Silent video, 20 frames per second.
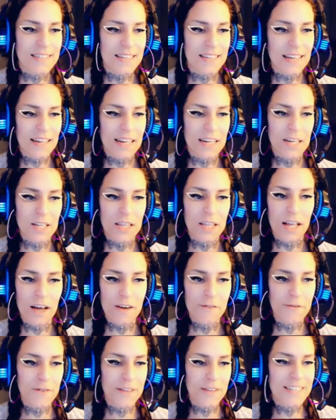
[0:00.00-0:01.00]
to get good
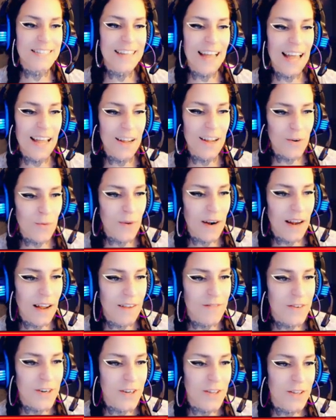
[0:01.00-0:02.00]
luck for the day or
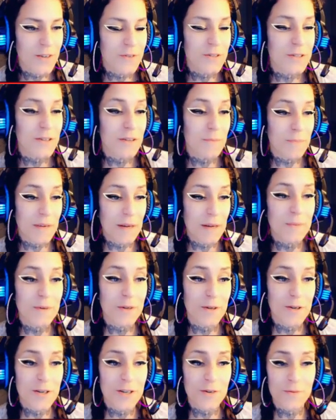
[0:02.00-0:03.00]
whatever. Those are the people
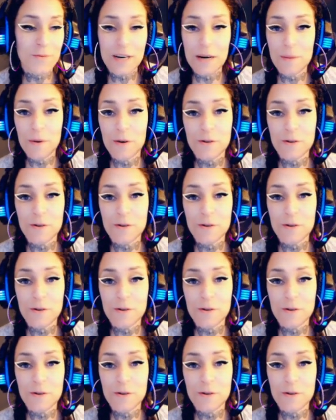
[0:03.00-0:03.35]
who should read